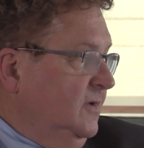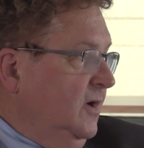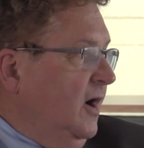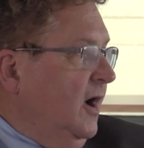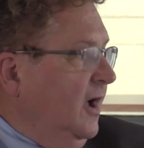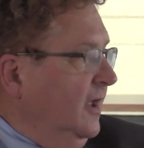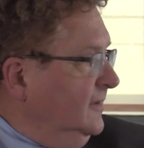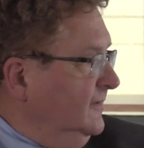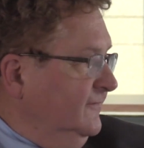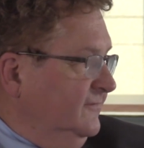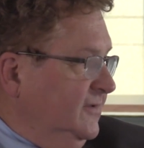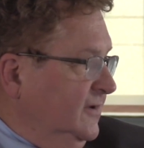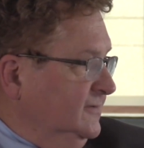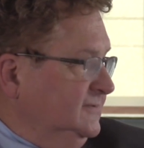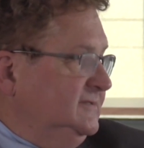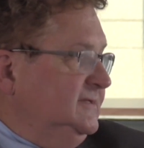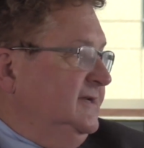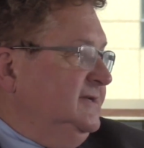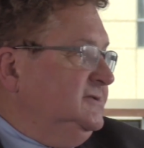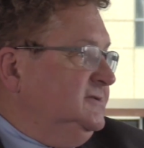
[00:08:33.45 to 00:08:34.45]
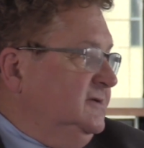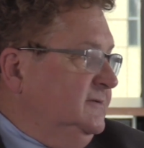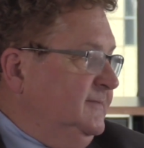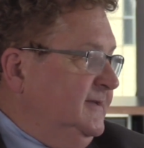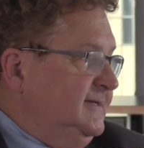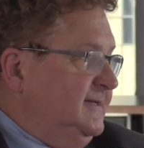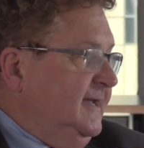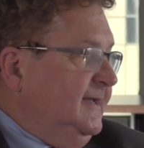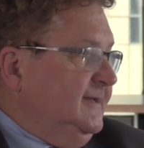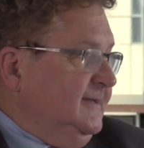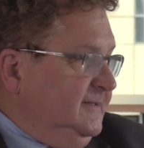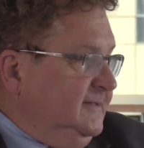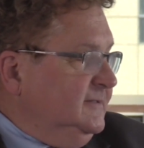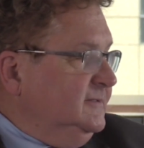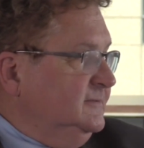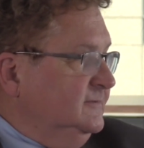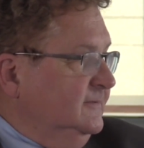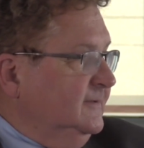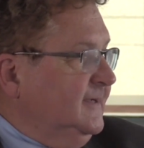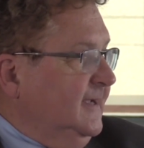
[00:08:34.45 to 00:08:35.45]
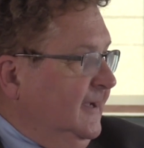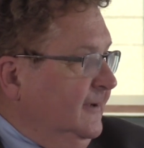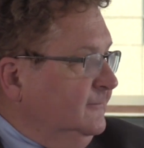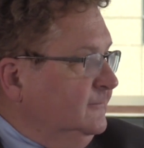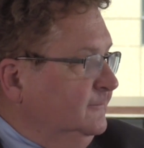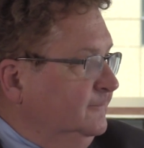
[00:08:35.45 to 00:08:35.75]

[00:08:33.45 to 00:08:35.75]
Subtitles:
All of those things should be taken into account.